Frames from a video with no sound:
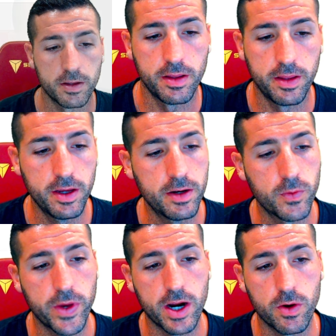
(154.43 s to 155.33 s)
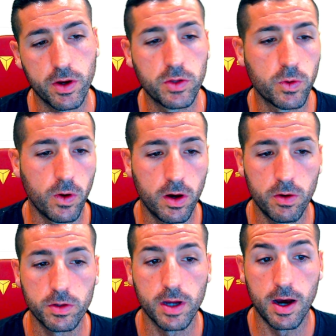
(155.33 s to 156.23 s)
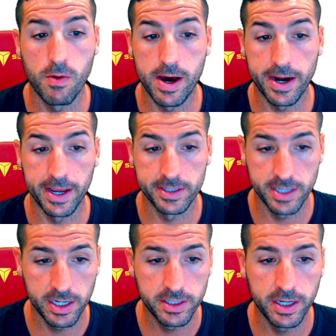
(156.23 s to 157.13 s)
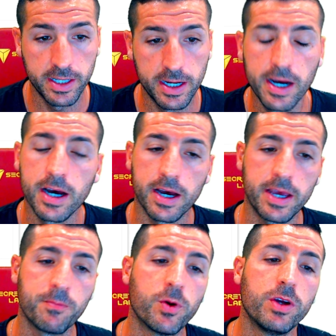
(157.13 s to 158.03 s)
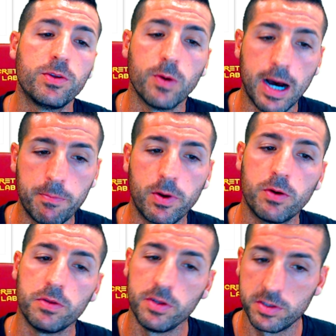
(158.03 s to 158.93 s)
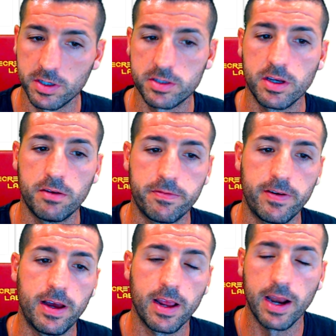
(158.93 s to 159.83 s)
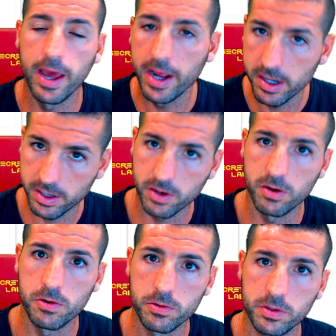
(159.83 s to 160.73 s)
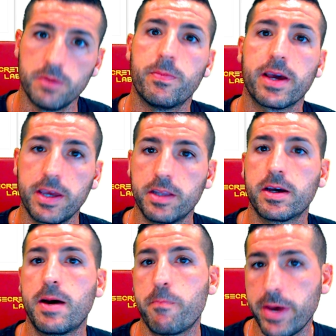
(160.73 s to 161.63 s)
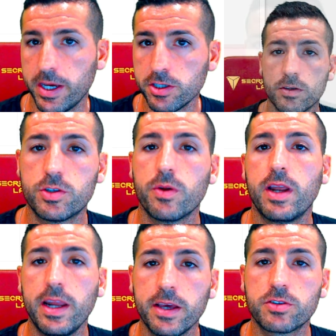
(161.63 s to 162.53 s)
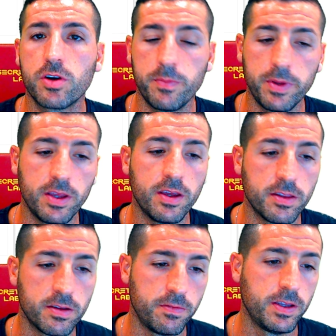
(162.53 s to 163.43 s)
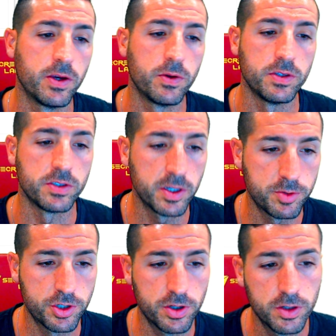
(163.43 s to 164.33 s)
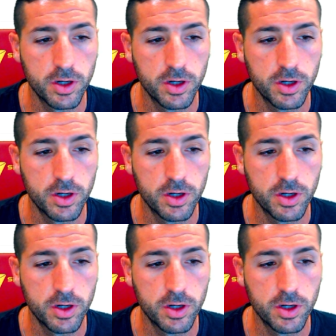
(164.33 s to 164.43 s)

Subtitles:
Then we are going to load our Excel data. I am going to upload this Excel file and the code in my GitHub page. So the link is going to be in the video description.